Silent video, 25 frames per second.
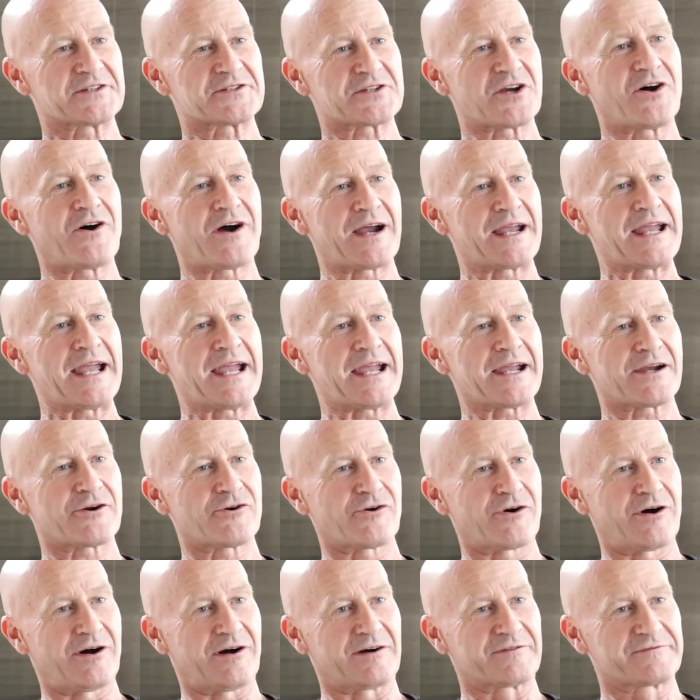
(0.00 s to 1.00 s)
a Thai
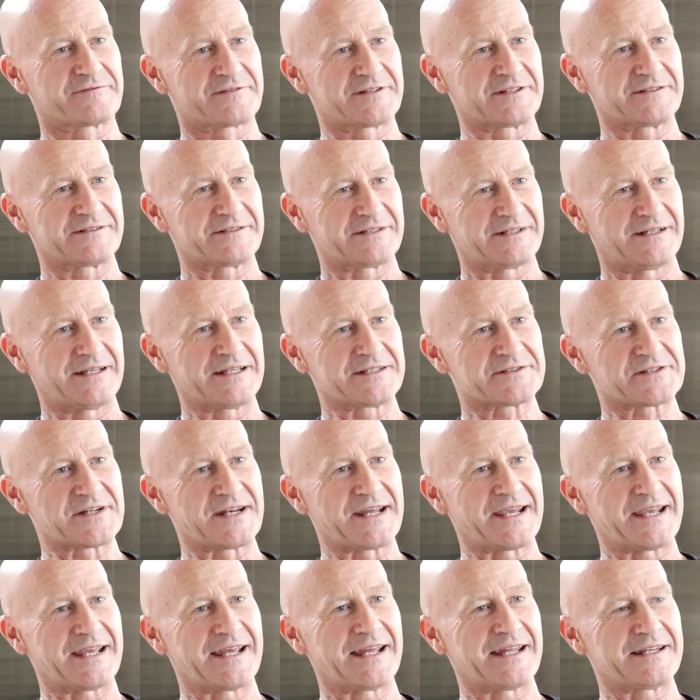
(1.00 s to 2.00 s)
aircraft,
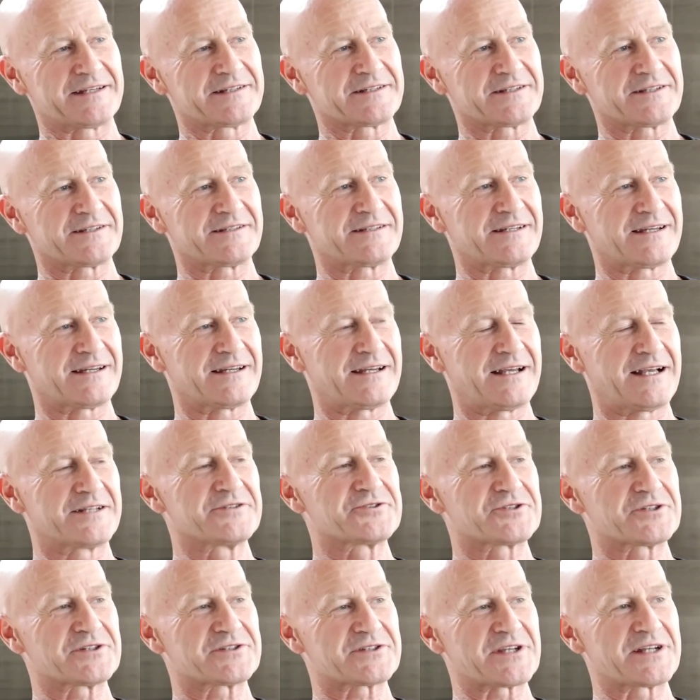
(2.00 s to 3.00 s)
isn't it?
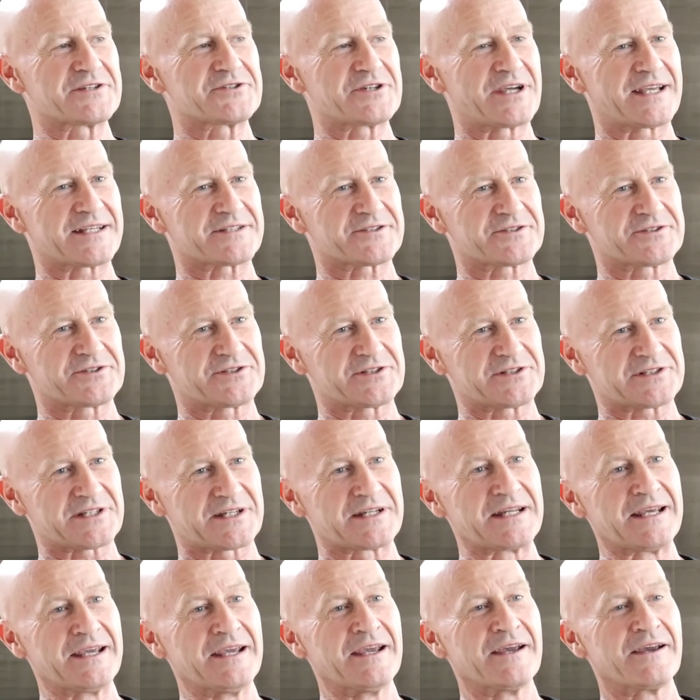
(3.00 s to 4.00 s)
And she said, yes. she
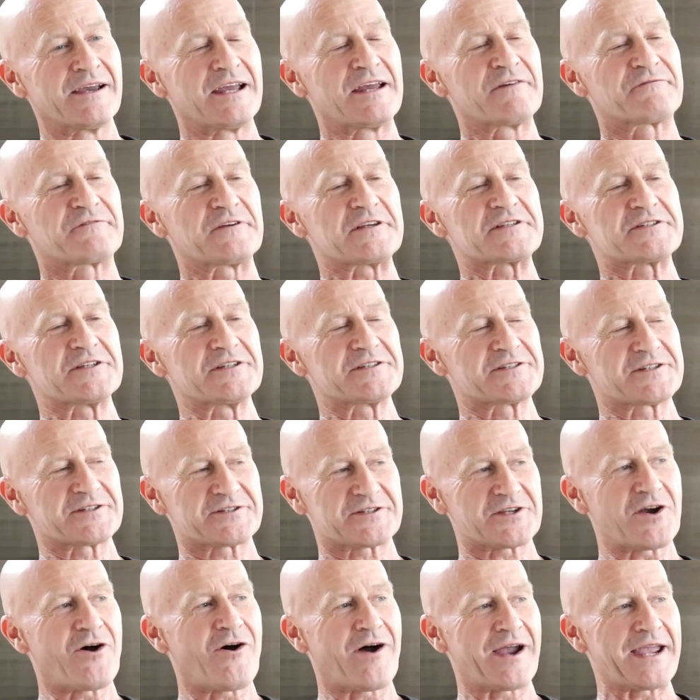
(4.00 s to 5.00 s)
said, if this is
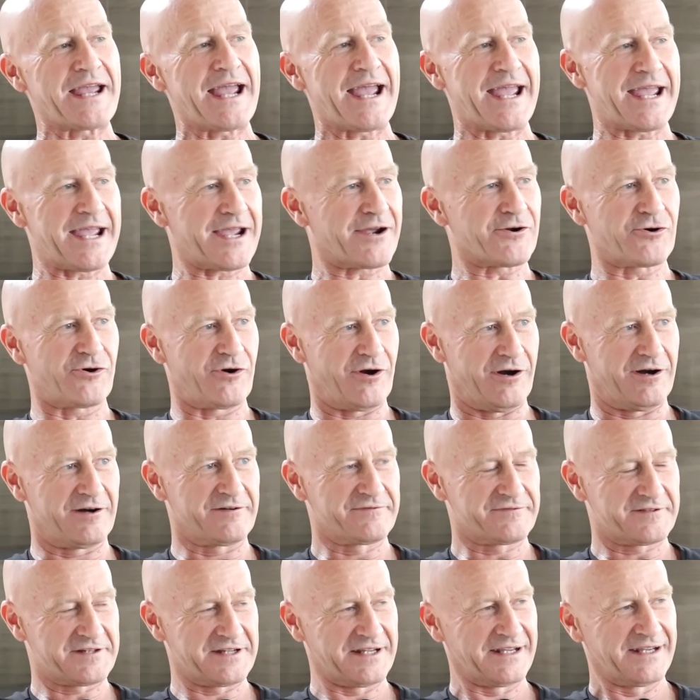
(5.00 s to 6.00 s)
a Thai
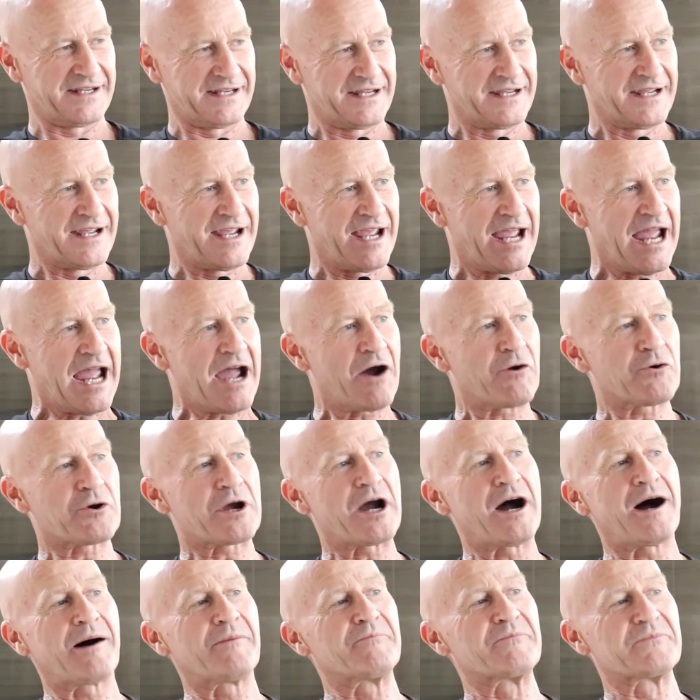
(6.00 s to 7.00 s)
aircraft, how
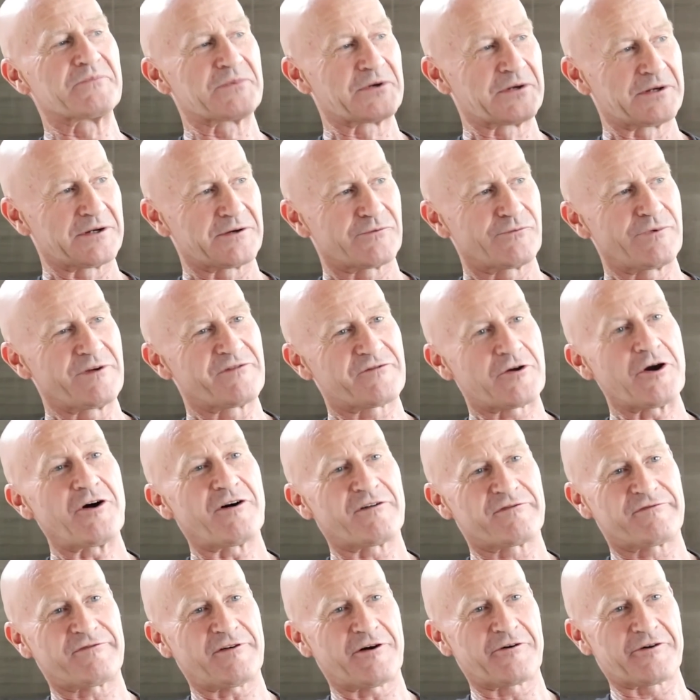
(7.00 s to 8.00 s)
come we've got
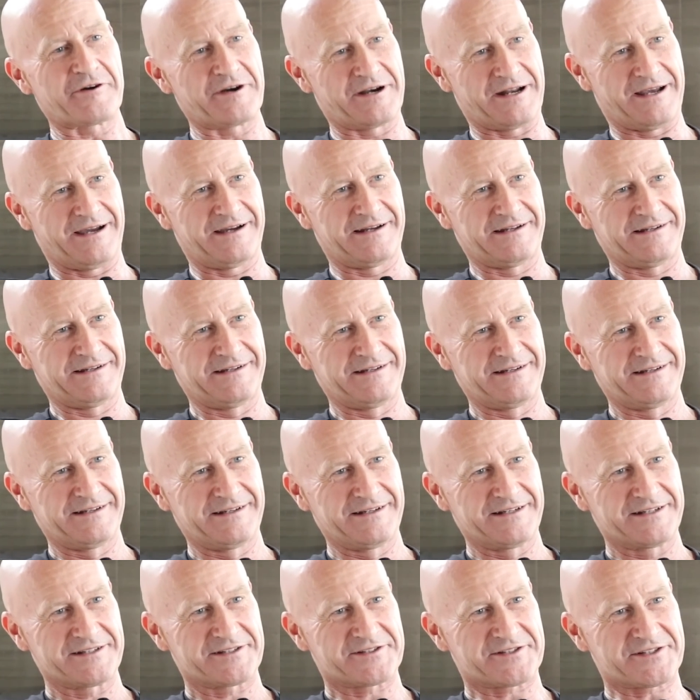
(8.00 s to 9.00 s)
a foreigner
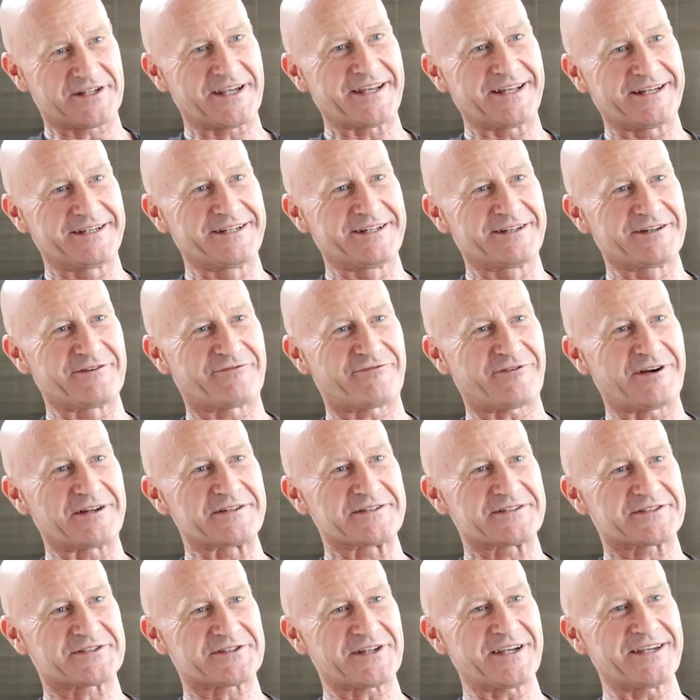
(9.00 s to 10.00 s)
sitting in the
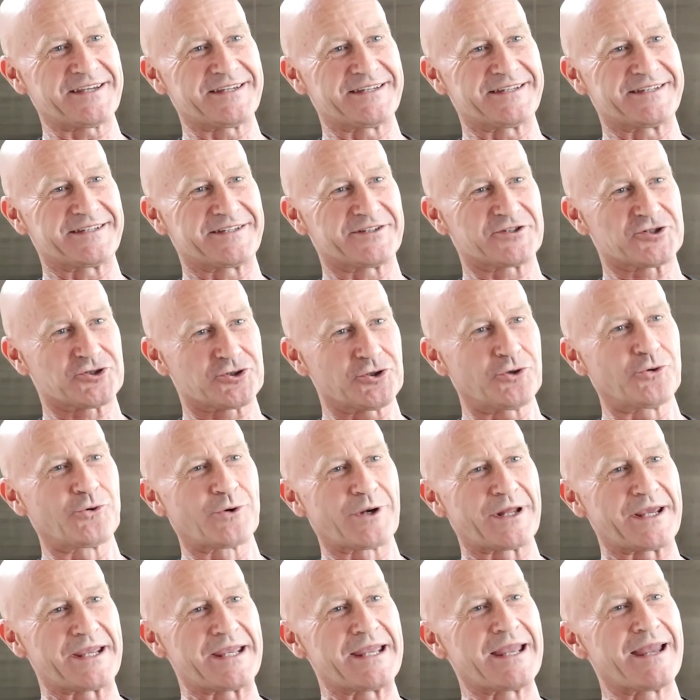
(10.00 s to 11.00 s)
front seat.
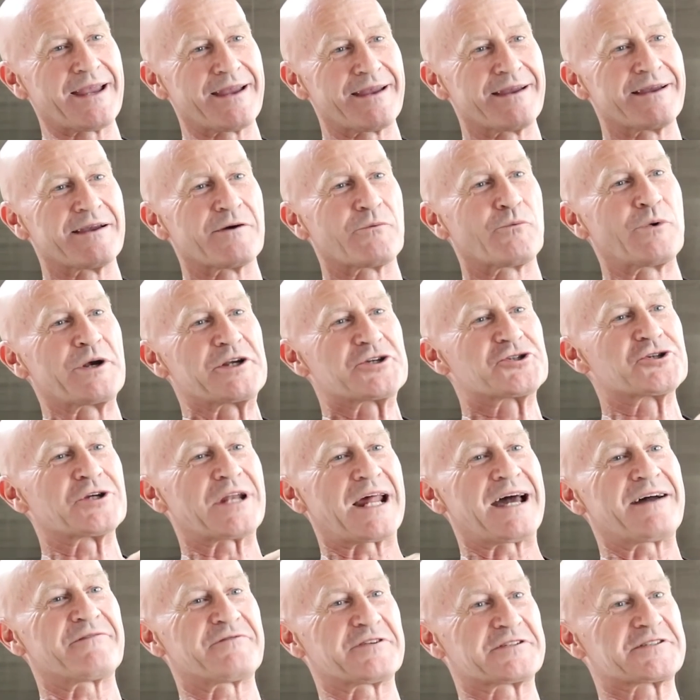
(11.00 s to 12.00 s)
Surely we
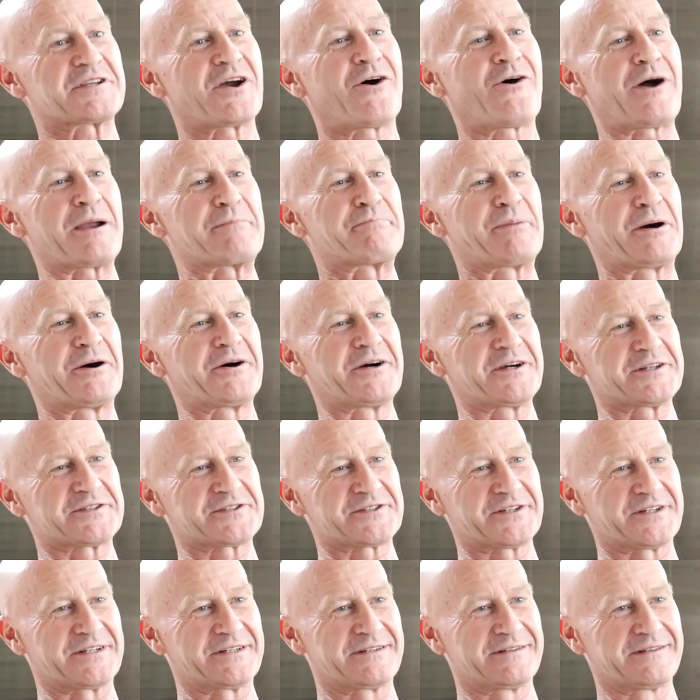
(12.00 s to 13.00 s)
should have a Thai
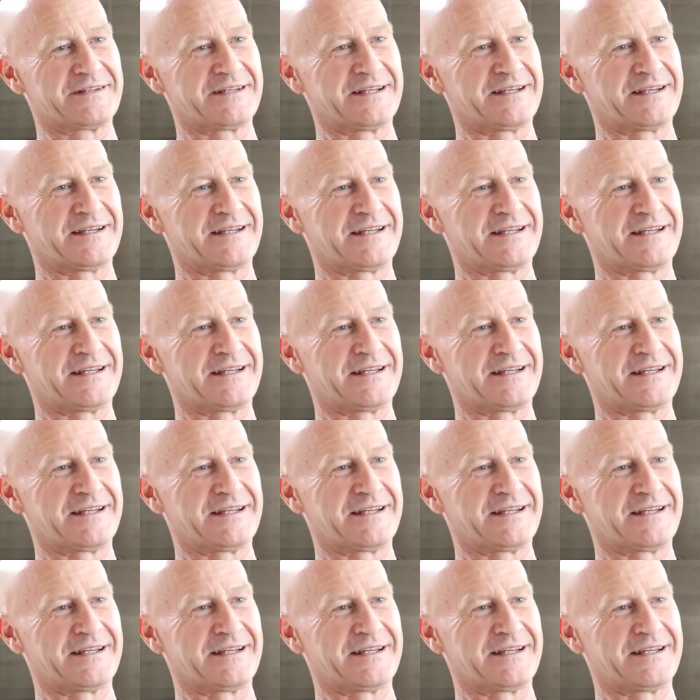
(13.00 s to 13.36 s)
person